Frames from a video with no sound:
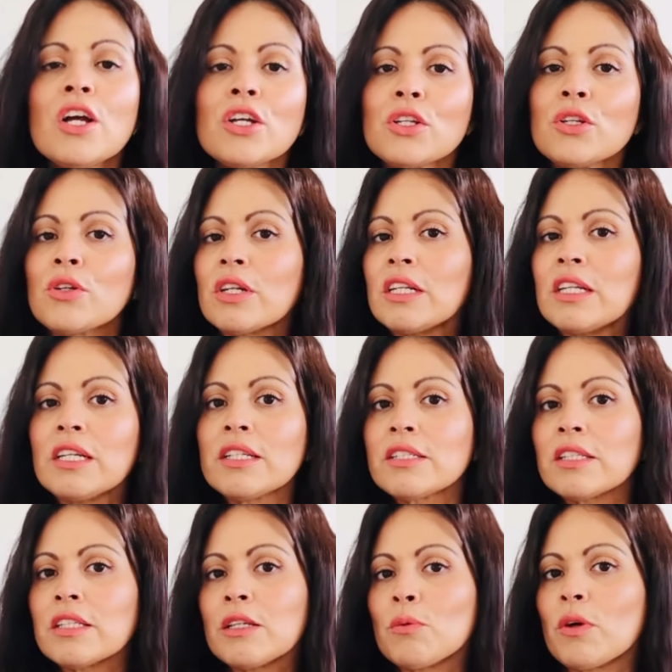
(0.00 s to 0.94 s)
You could
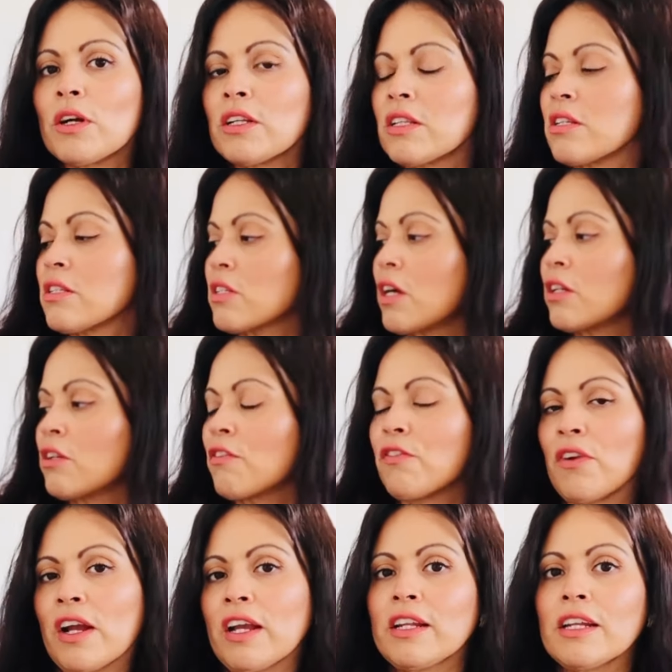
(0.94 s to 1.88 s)
easily wear this on a
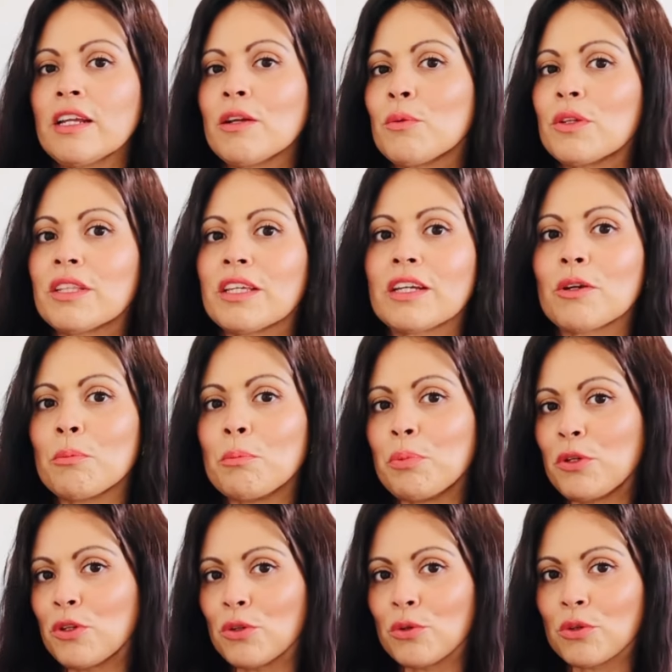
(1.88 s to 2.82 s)
Friday with like a
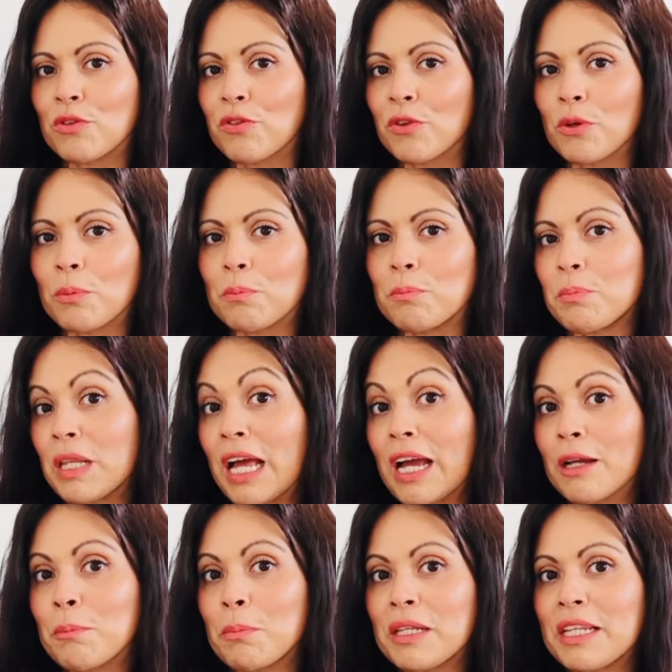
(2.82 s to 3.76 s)
beautiful
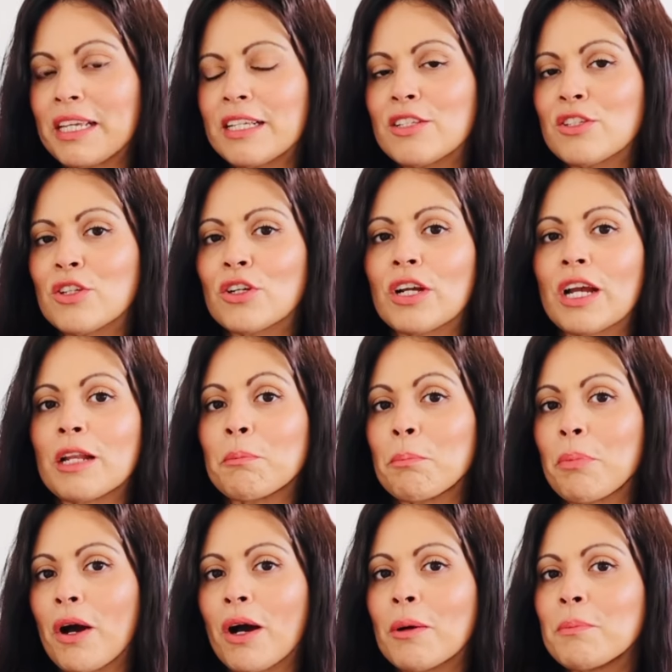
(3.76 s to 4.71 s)
black blazer
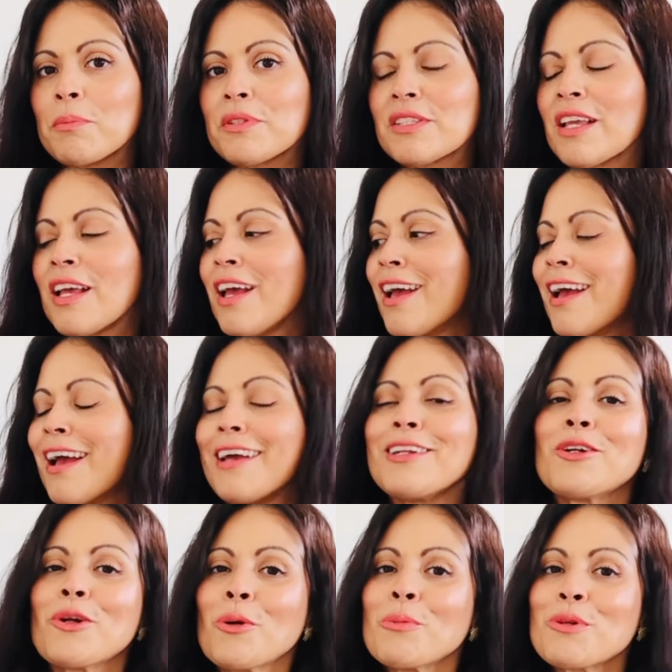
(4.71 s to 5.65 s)
and pumps,
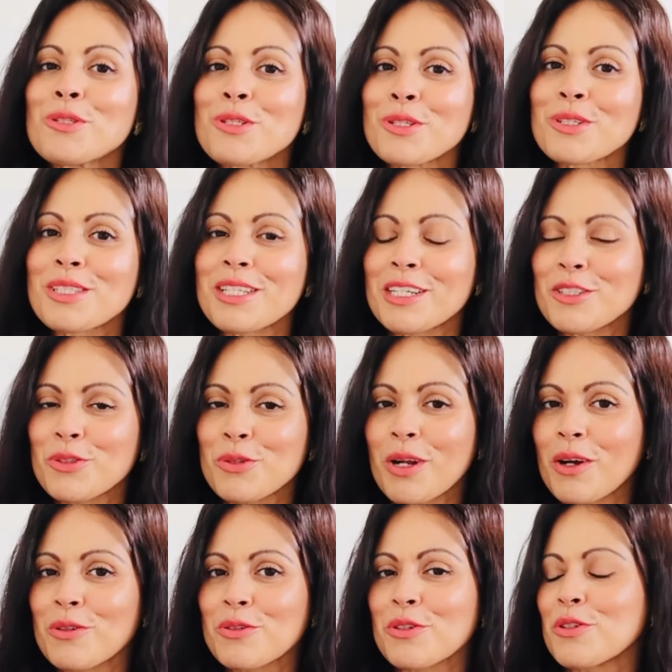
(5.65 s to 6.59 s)
and it almost looks like
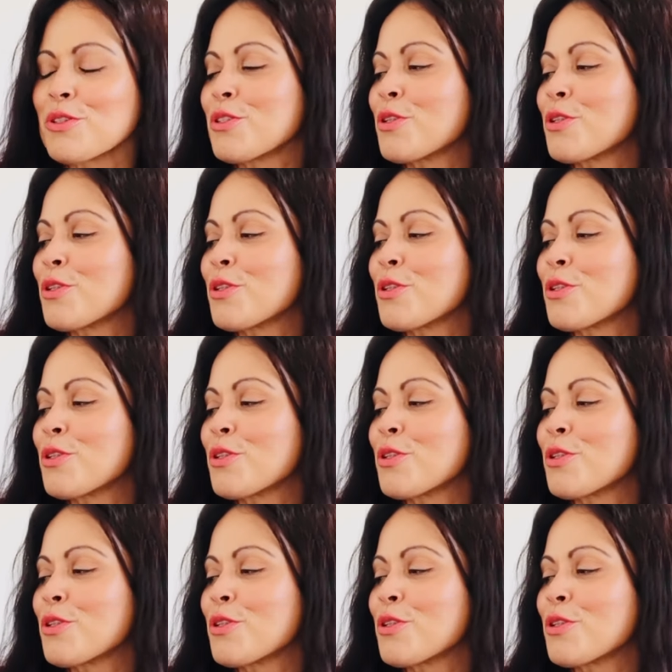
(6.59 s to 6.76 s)
trousers.